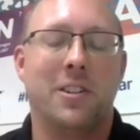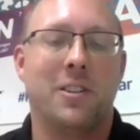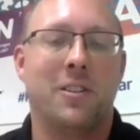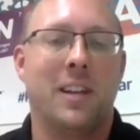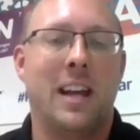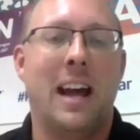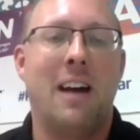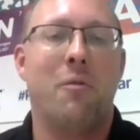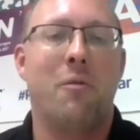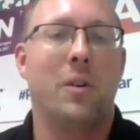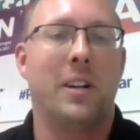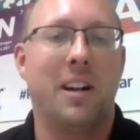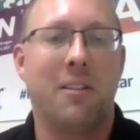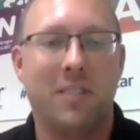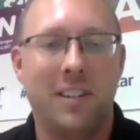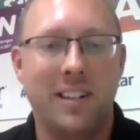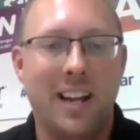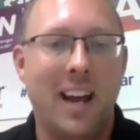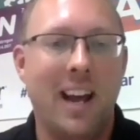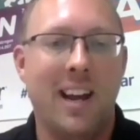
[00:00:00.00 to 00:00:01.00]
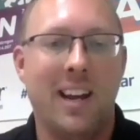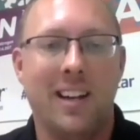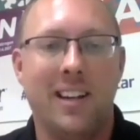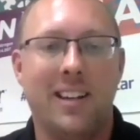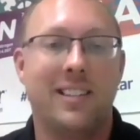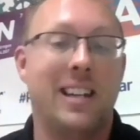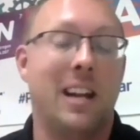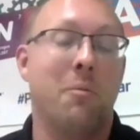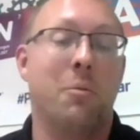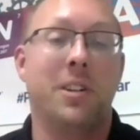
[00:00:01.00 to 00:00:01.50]
So they have one every day.
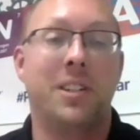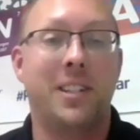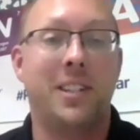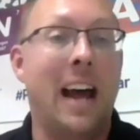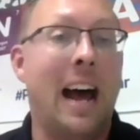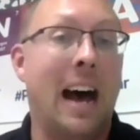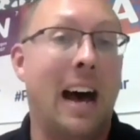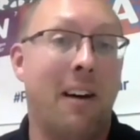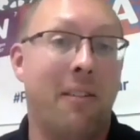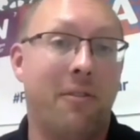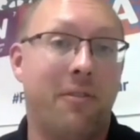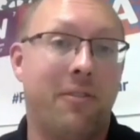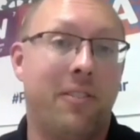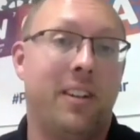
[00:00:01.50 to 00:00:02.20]
Same with staff.